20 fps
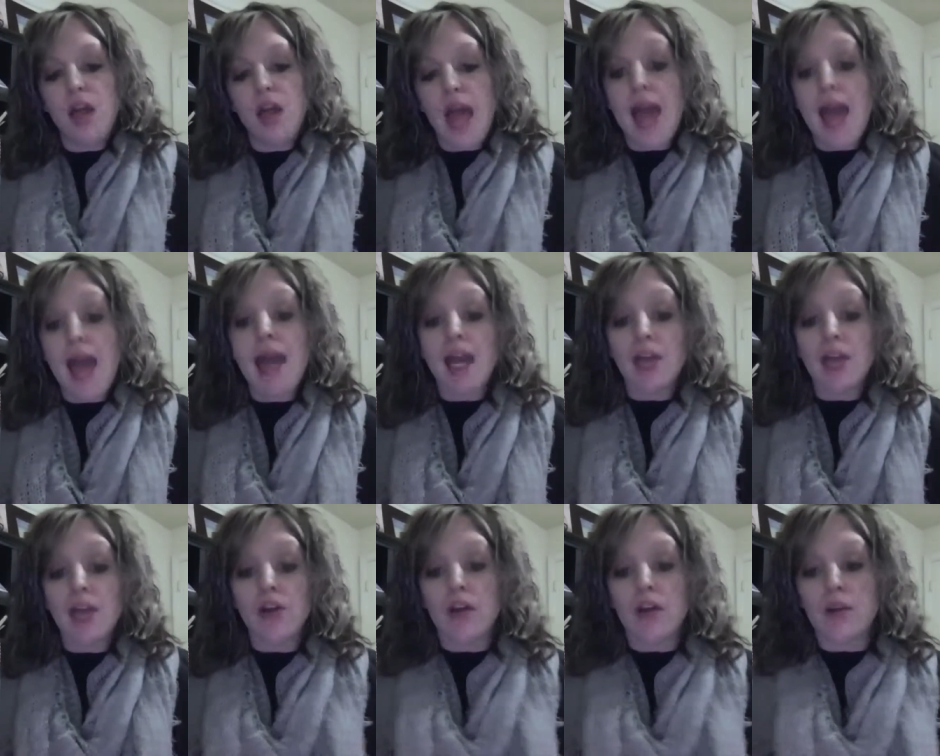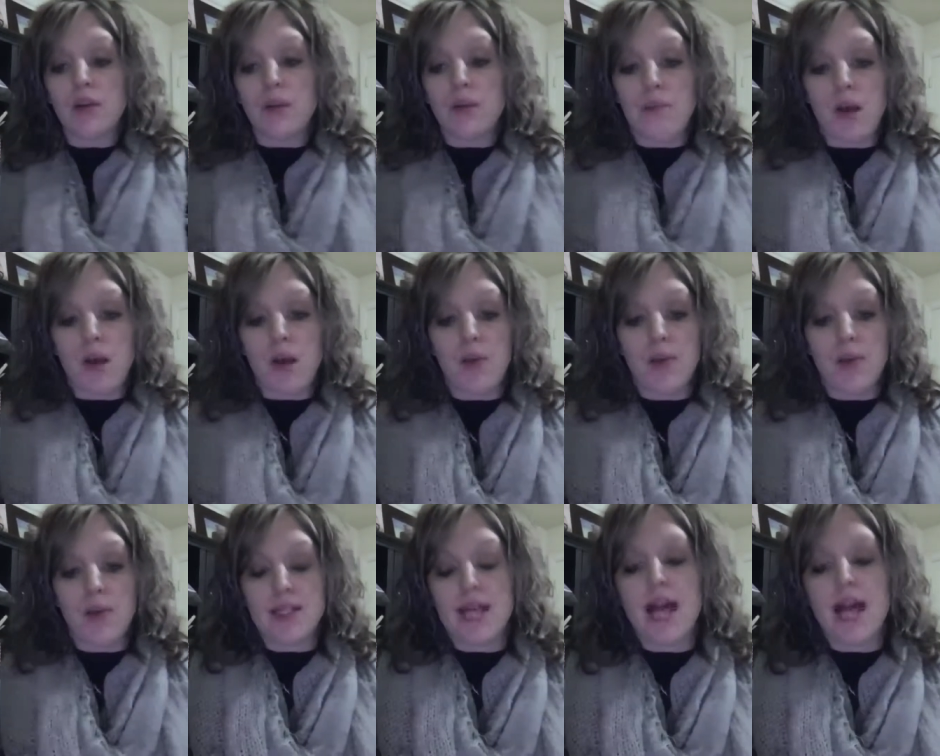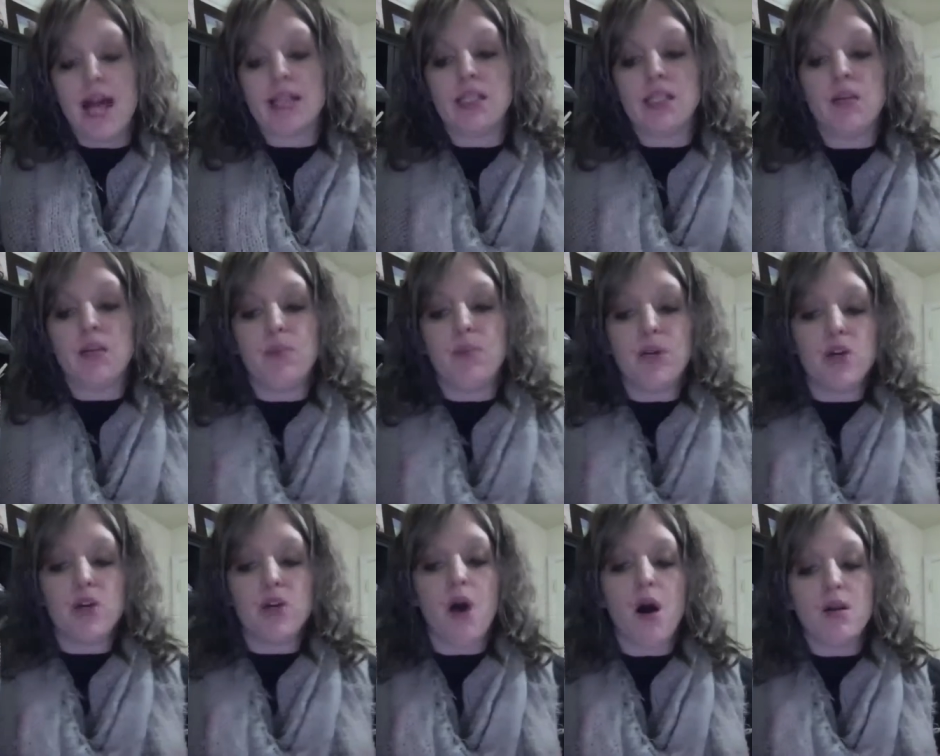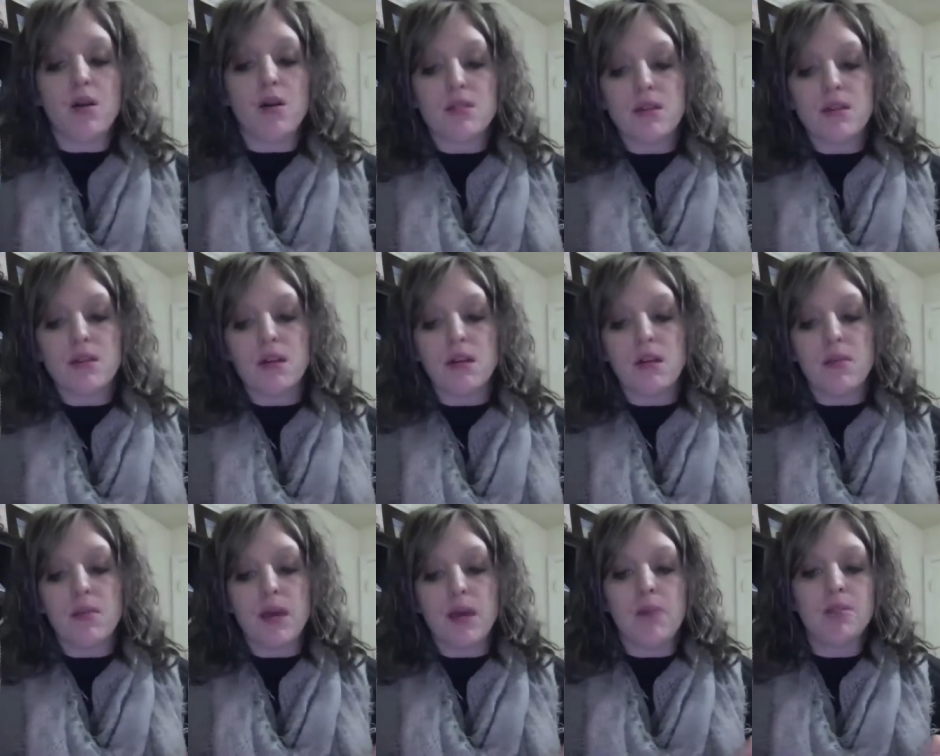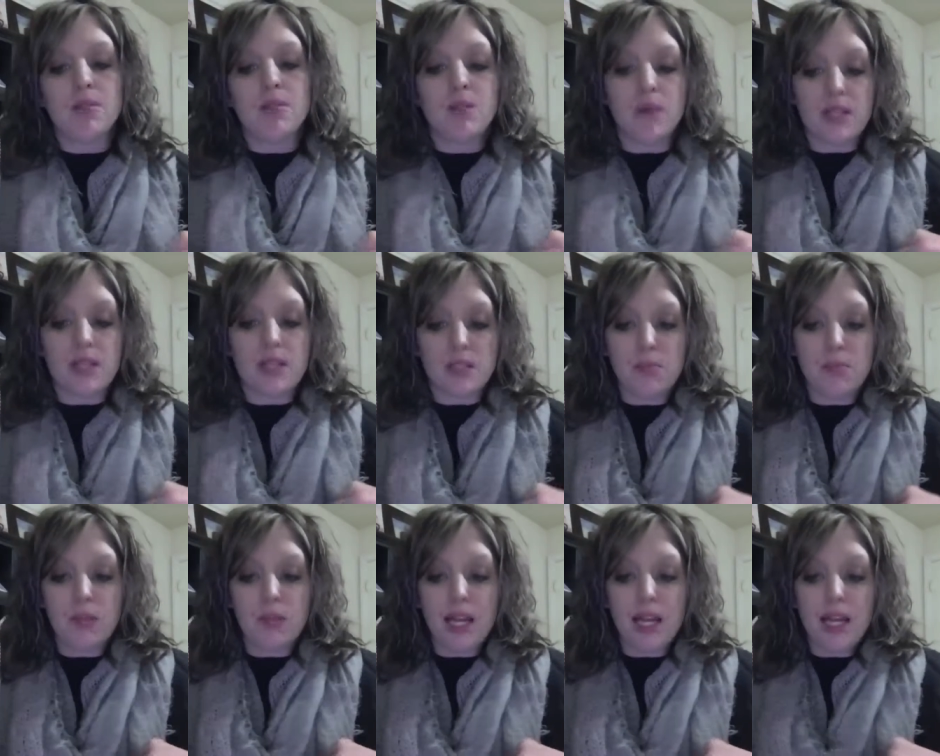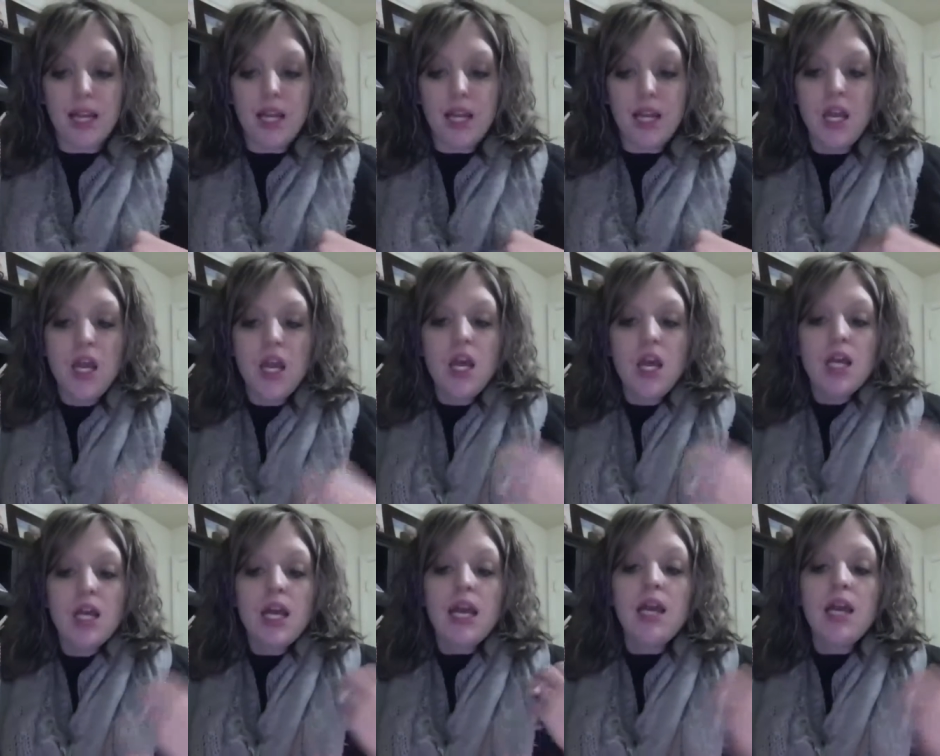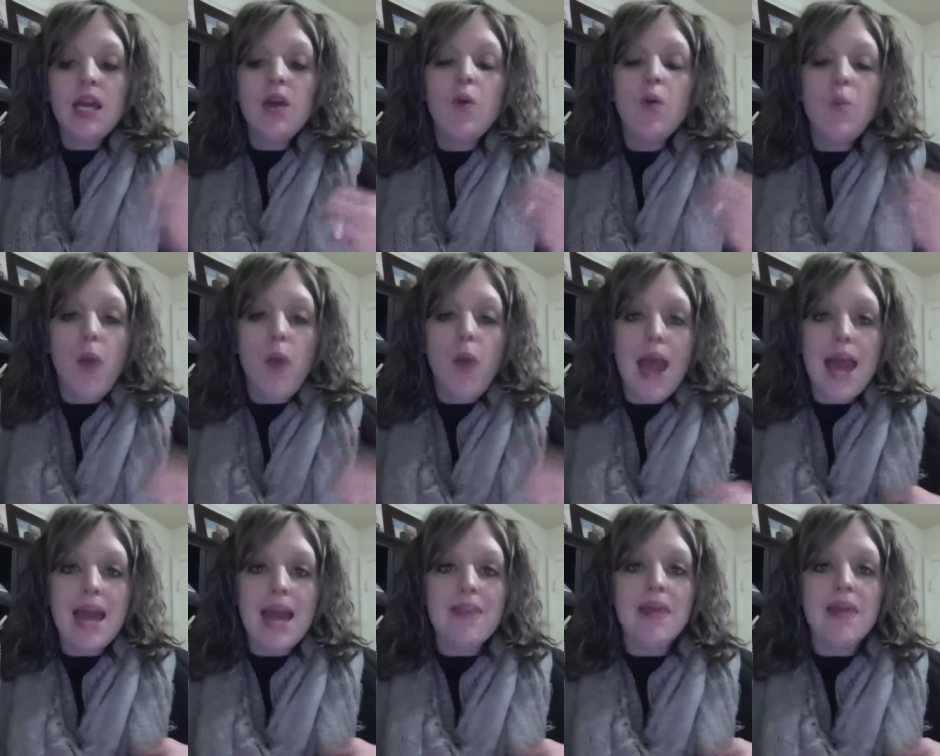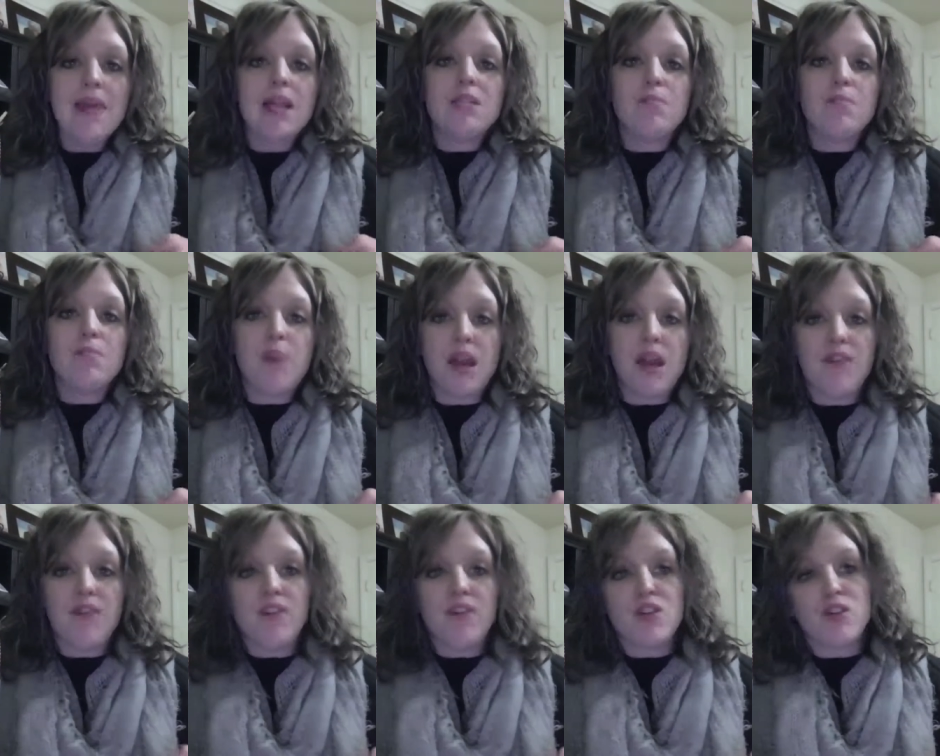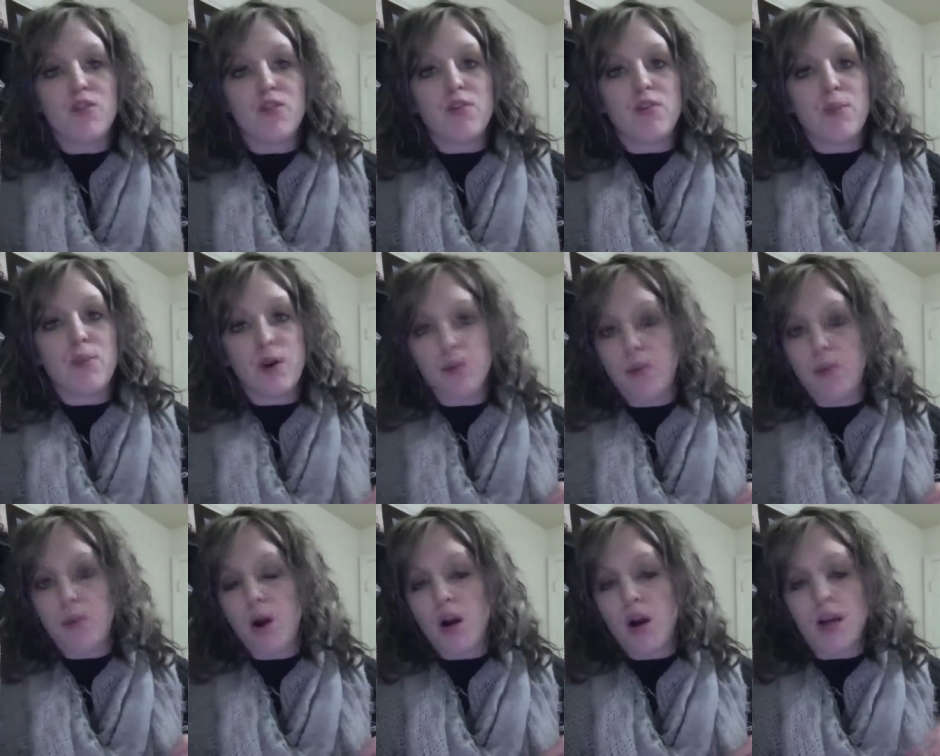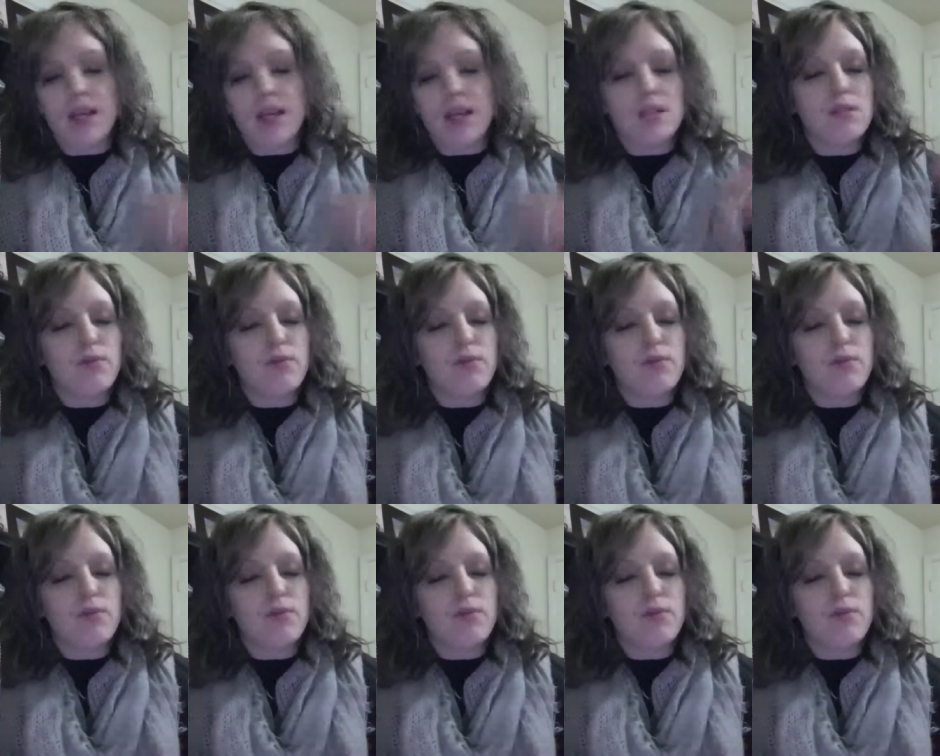a, you're going to be better protected, but you're also going to be able to explain it in a way that is beneficial for both parties.